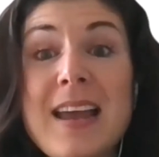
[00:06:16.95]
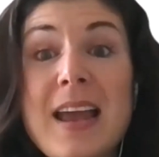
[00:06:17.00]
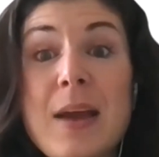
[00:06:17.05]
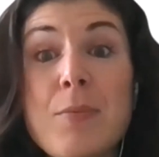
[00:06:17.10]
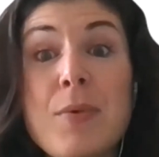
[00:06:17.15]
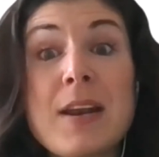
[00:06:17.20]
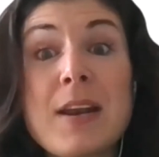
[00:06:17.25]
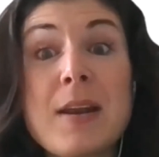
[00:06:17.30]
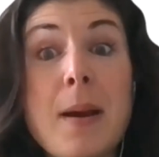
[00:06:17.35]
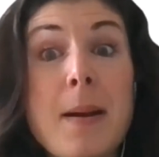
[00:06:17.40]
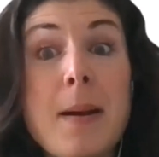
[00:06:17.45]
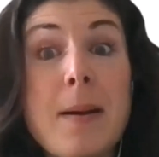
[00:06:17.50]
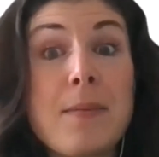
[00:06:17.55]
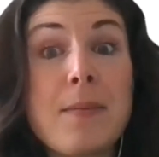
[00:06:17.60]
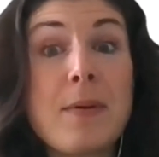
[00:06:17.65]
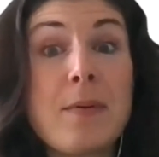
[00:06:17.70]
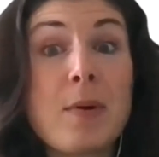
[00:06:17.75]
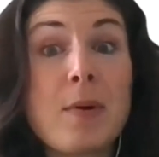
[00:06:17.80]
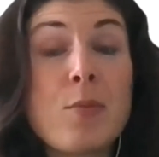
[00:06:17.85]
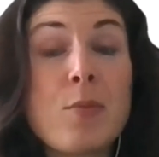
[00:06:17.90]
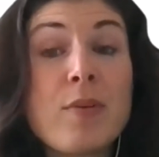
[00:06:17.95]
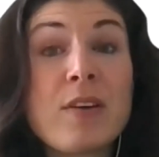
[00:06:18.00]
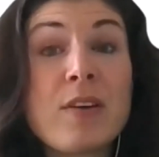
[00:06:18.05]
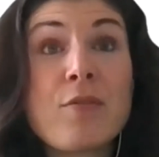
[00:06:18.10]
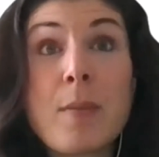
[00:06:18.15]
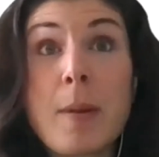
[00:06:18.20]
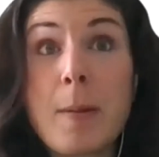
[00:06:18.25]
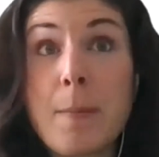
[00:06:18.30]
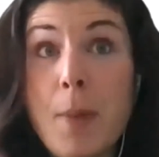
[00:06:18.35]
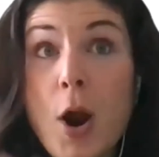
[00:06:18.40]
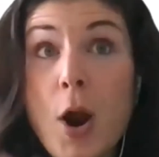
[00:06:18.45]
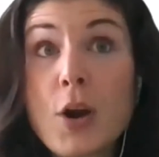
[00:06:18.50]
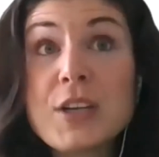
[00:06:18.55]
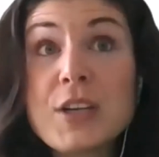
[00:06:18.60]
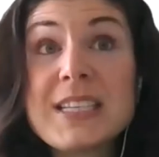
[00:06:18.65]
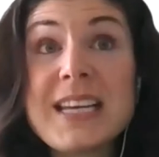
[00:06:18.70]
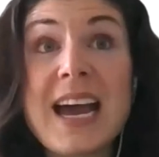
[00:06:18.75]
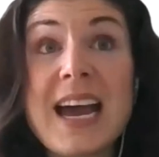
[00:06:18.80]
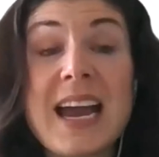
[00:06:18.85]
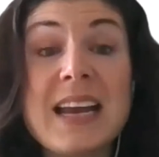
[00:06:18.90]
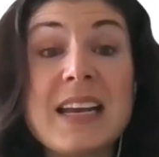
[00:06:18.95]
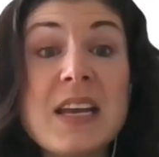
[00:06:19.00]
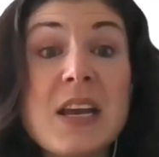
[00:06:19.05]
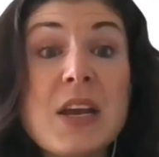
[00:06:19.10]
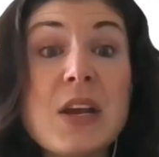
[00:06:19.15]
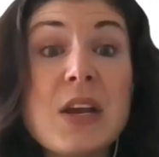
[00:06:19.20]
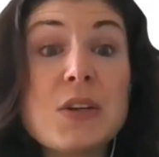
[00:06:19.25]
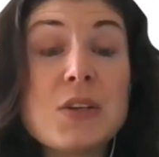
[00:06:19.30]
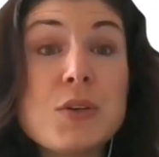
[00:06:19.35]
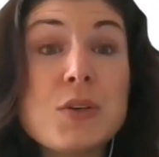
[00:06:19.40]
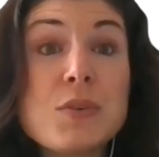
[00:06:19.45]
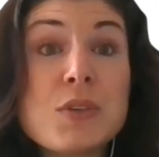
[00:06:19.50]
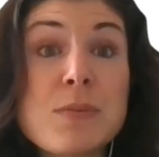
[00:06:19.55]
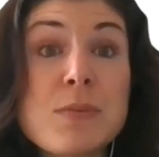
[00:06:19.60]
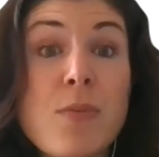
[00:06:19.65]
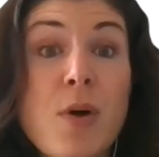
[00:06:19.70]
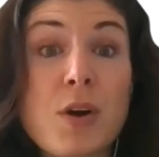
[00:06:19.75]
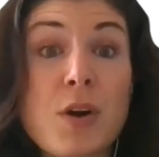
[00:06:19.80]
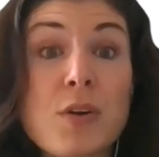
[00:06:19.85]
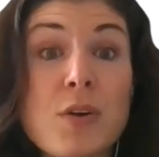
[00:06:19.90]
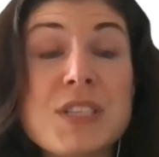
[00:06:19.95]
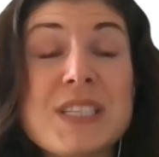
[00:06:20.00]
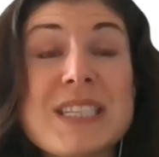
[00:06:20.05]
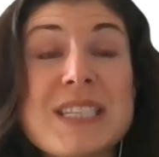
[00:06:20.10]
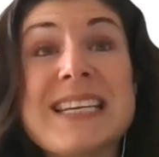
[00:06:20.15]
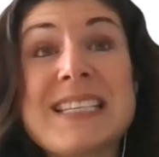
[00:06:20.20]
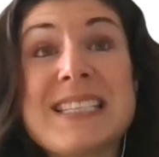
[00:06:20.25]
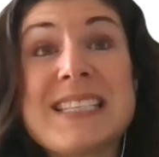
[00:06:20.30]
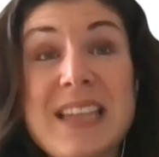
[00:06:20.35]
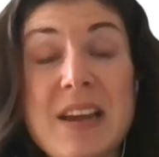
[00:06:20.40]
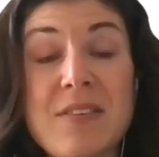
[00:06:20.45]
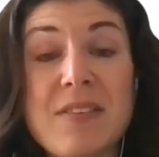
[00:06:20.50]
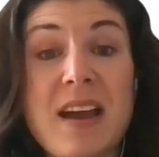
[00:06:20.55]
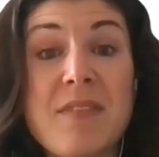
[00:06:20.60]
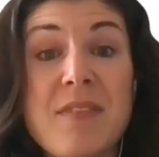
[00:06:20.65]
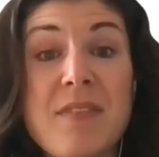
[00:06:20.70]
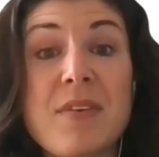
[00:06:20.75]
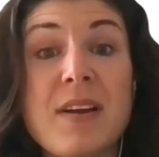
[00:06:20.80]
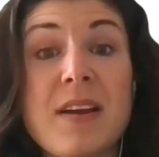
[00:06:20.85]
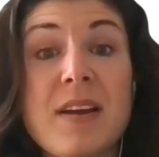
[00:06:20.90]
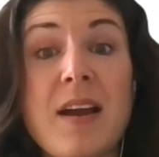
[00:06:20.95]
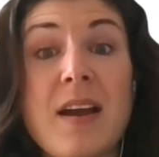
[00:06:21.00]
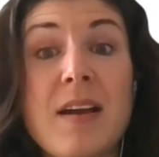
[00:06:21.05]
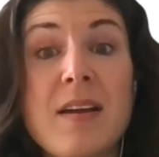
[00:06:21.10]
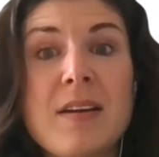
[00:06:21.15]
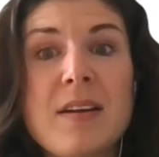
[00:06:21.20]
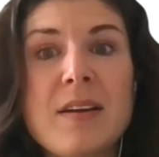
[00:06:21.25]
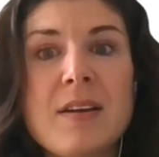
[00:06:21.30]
when they were moving from apartheid to democracy in South Africa.